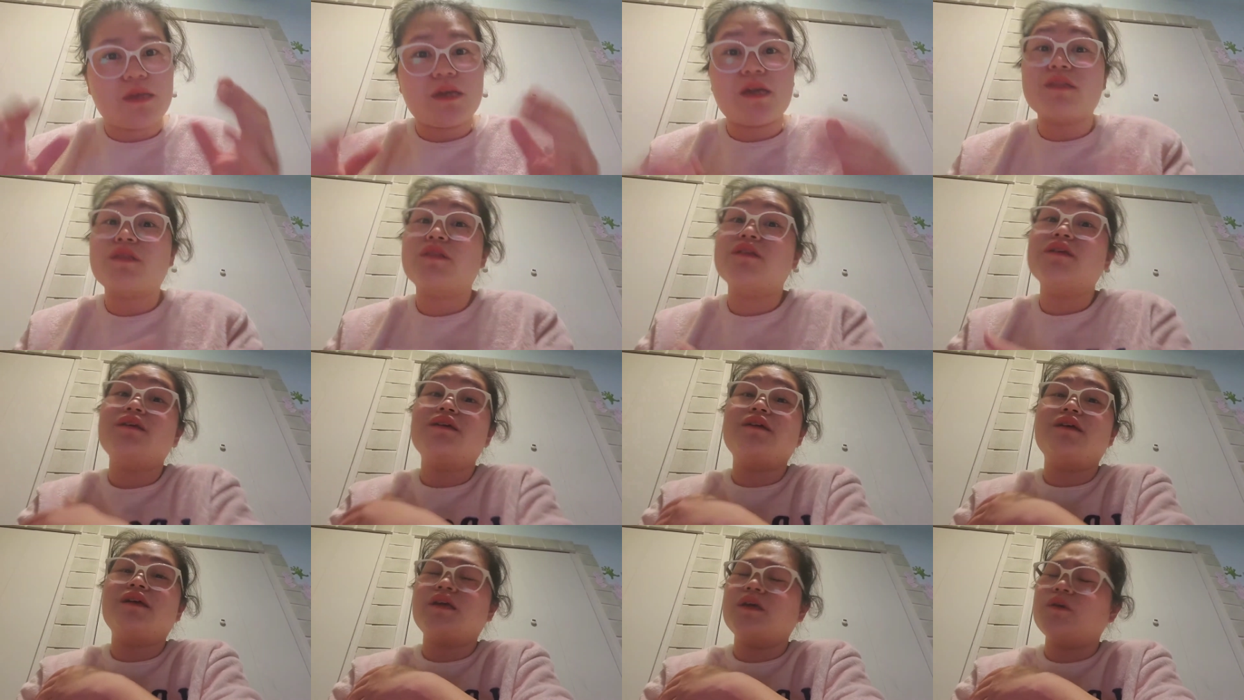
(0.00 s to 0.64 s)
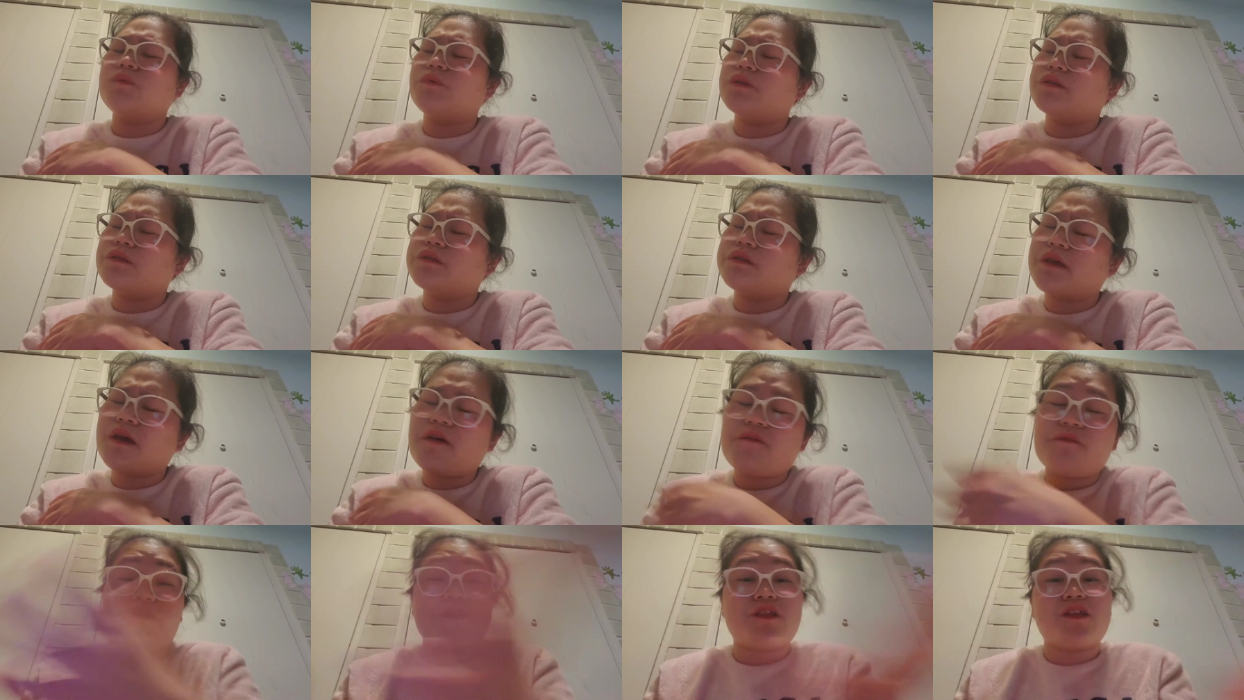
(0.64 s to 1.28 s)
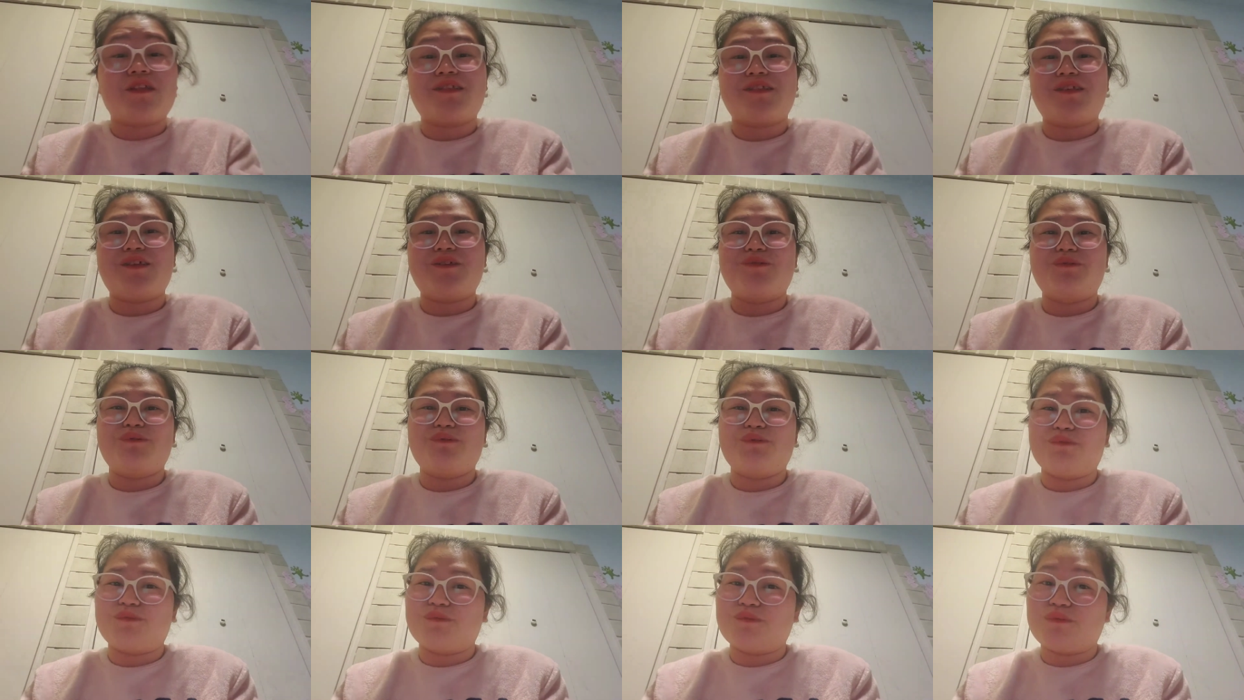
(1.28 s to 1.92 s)
it He will definitely
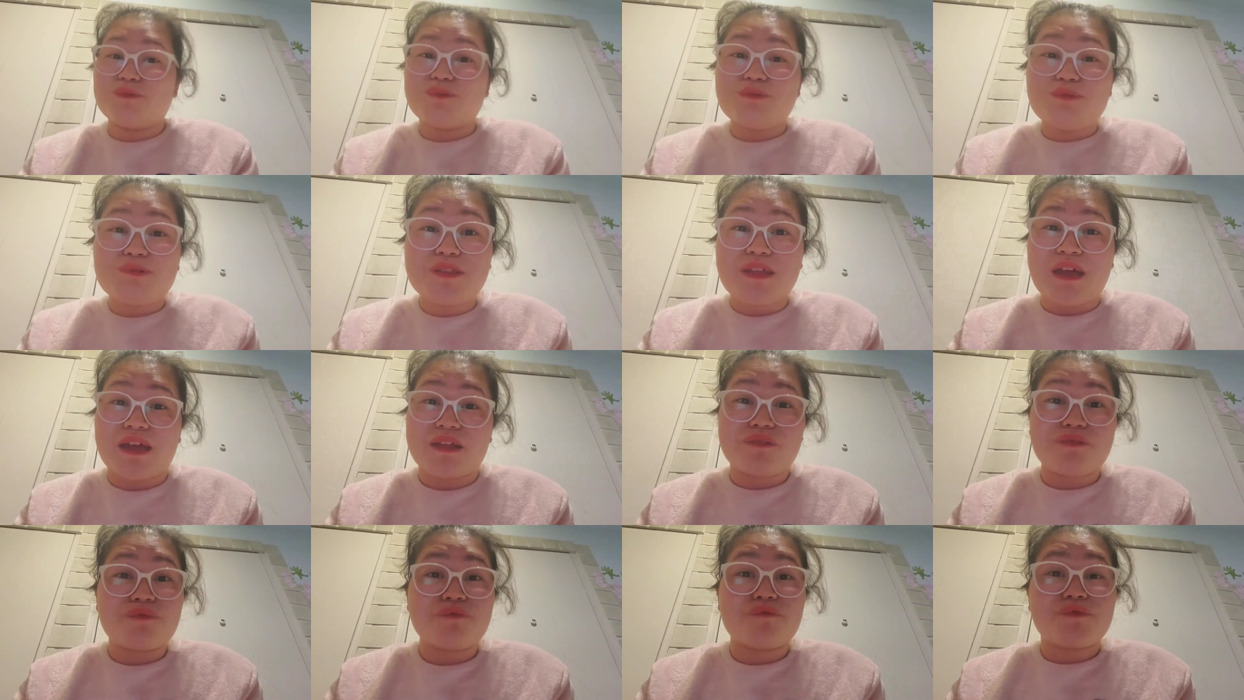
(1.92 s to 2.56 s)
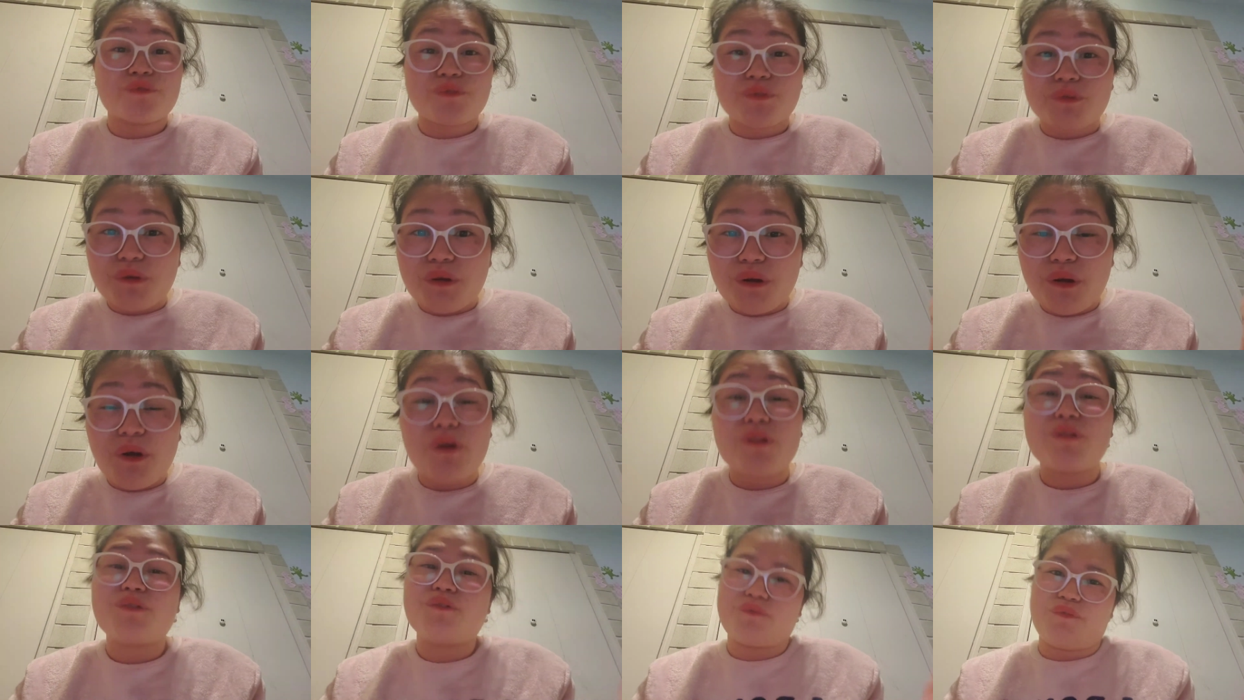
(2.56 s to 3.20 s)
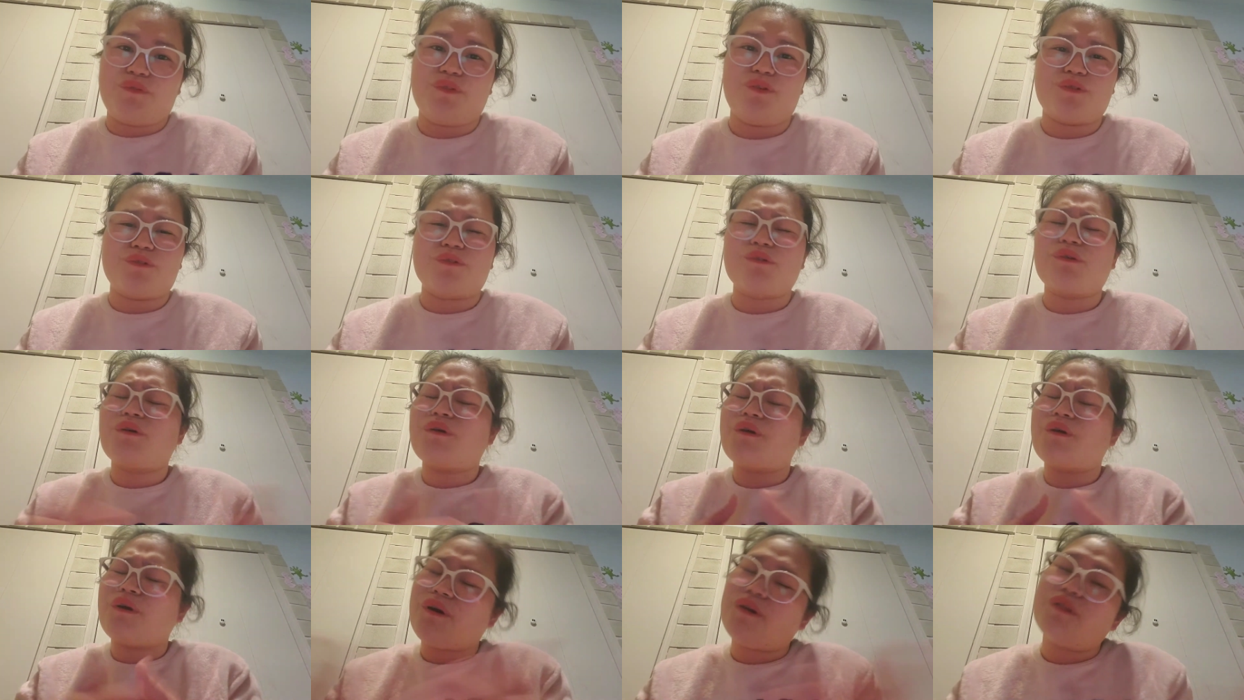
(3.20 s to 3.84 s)
do do that to all of you, to
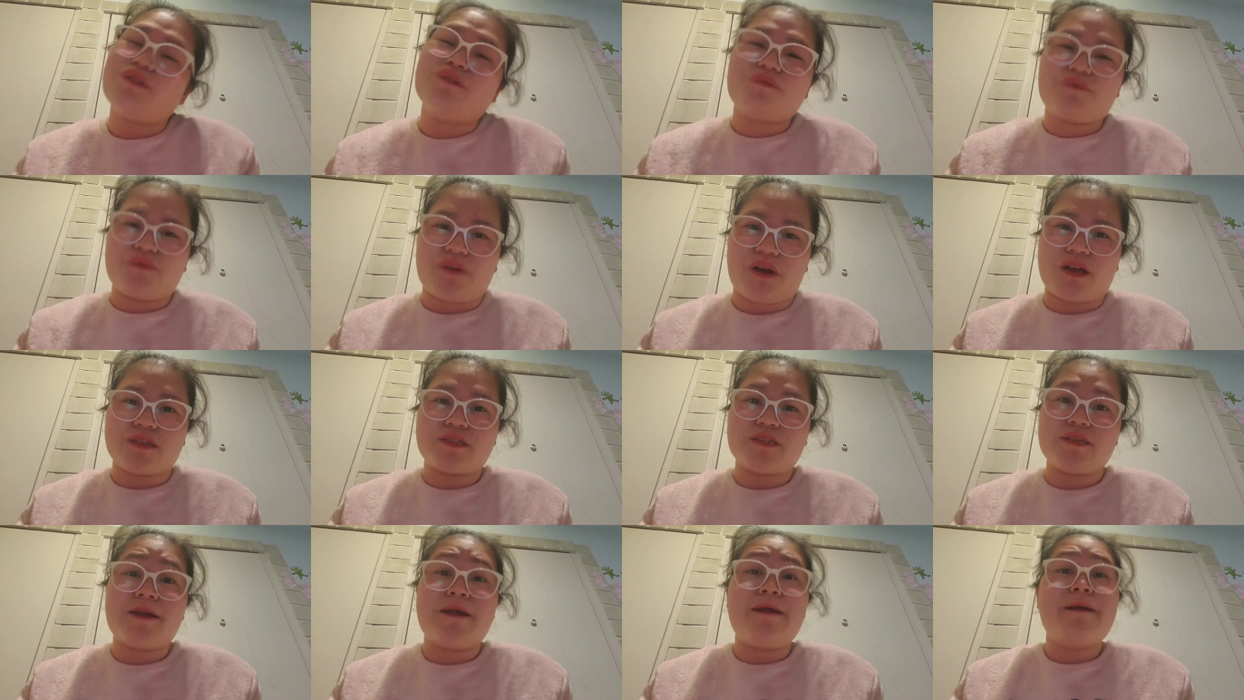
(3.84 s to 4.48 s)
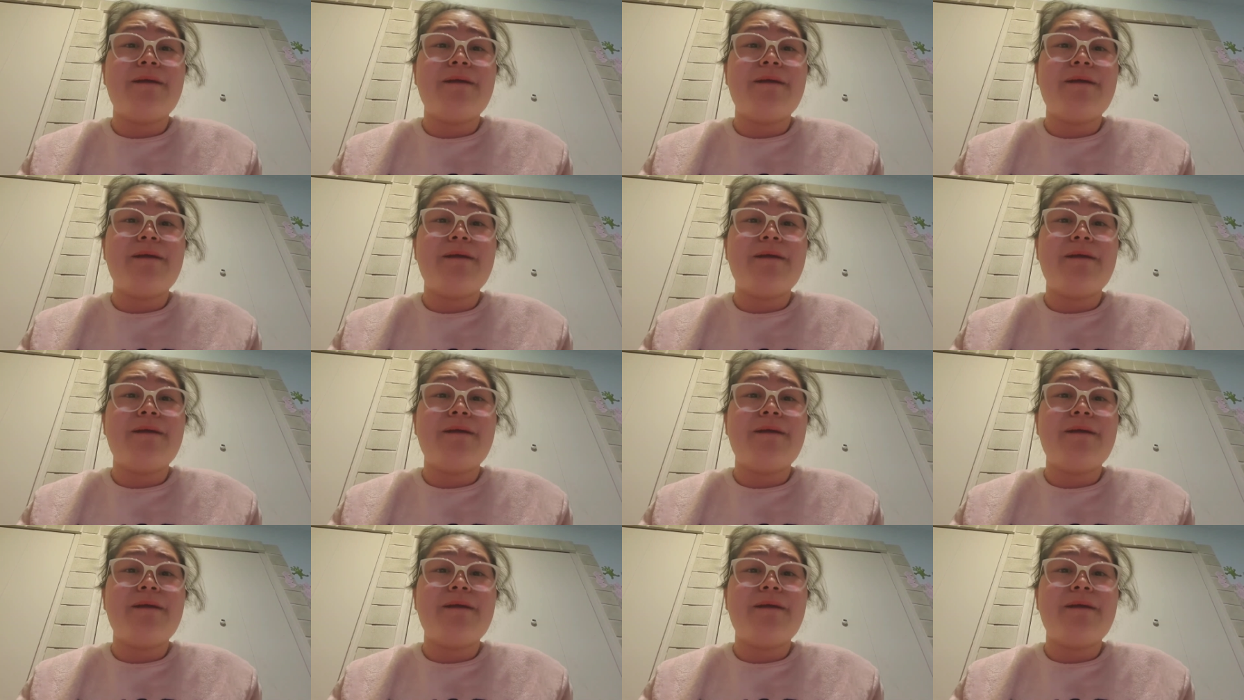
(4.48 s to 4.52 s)
all of us.